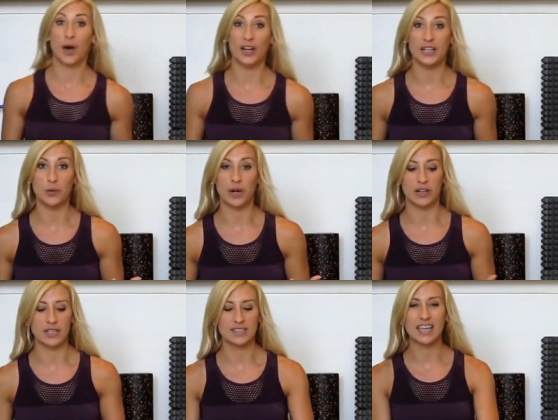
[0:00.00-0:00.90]
body
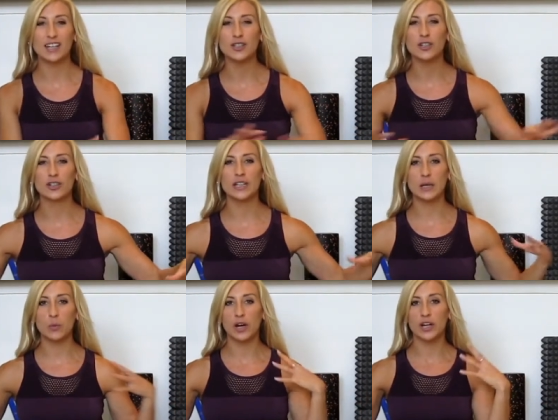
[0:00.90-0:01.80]
awareness, kind of
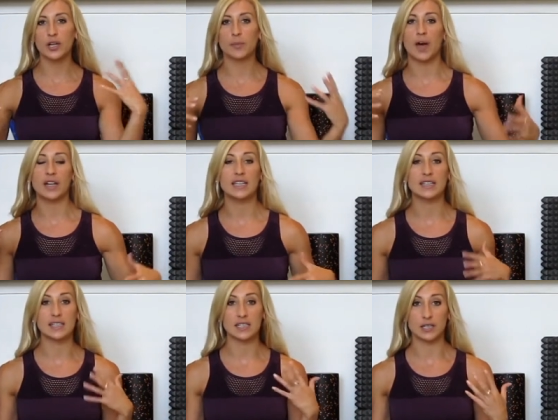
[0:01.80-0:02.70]
learning where your body
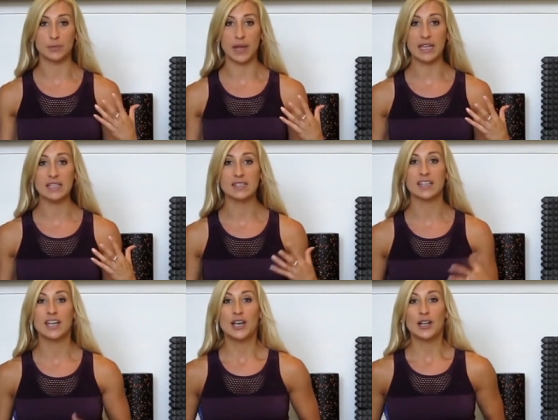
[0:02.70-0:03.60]
is in space,
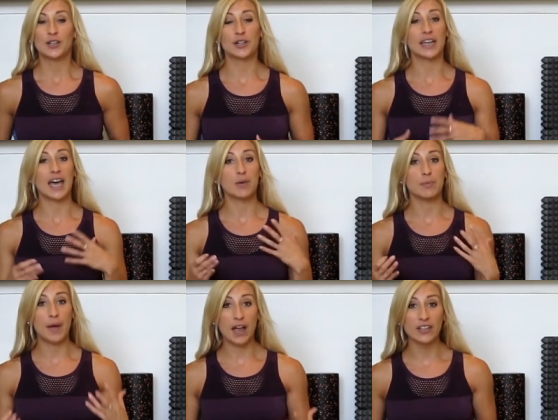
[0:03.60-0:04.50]
learning how to
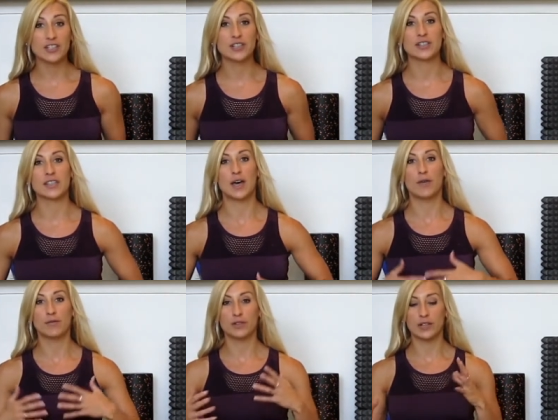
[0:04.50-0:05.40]
balance
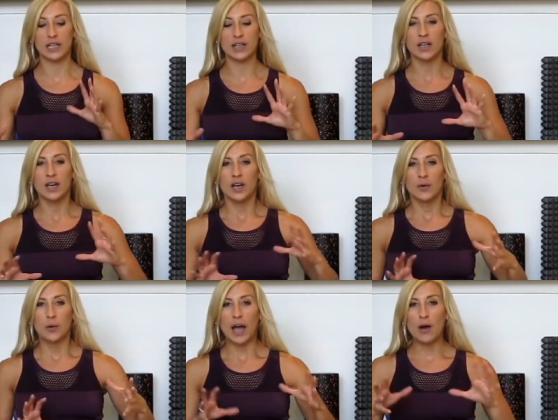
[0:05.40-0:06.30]
yourself, learning
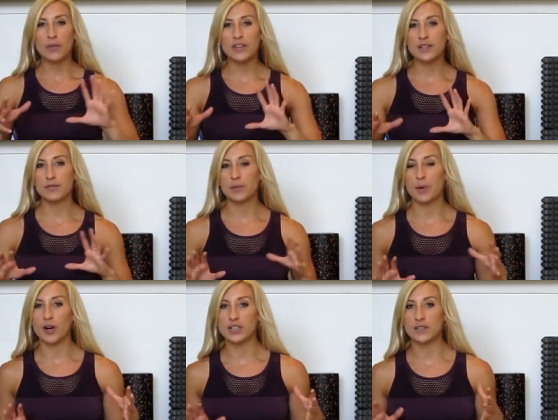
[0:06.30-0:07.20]
how the different
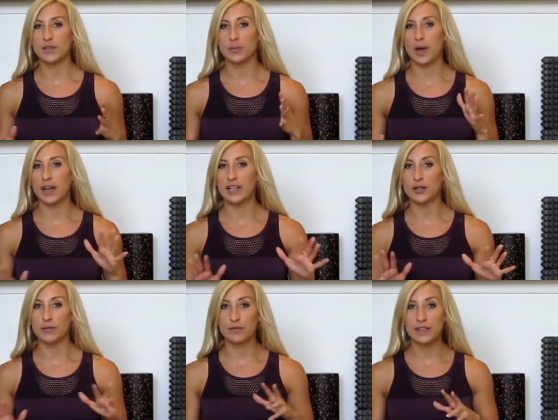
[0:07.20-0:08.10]
parts of your body
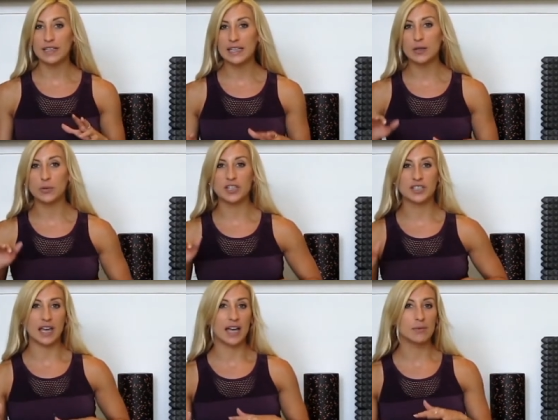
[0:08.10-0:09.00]
are feeling, which
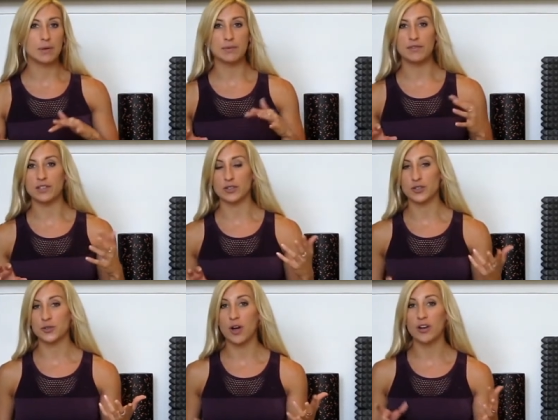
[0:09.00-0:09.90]
side maybe feels
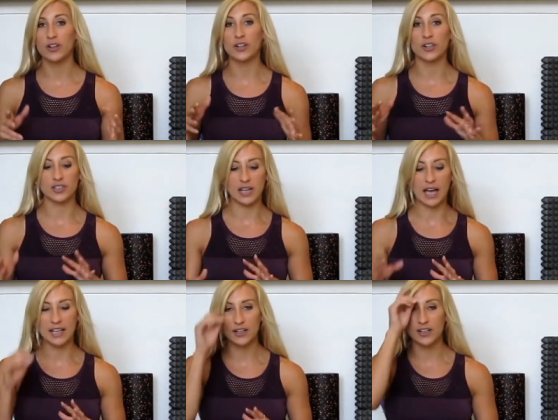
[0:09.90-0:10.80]
stronger or
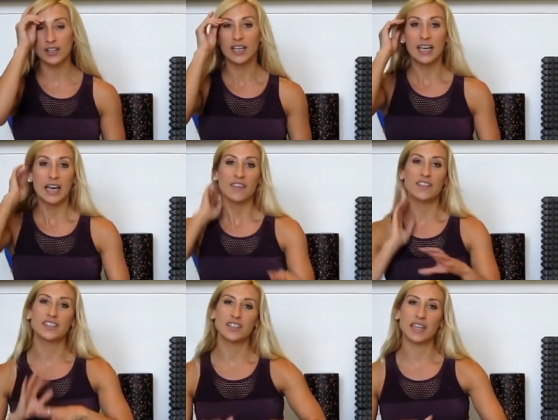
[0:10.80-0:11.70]
tighter. And
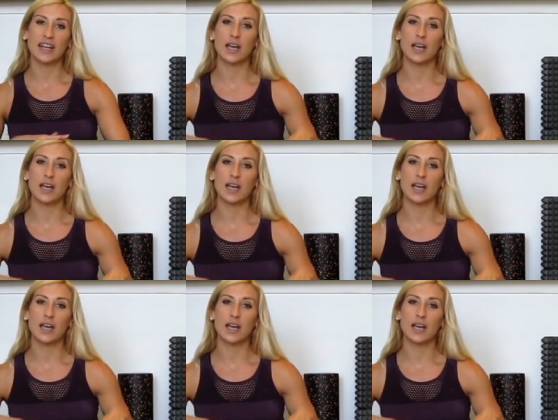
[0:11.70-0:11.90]
this just kind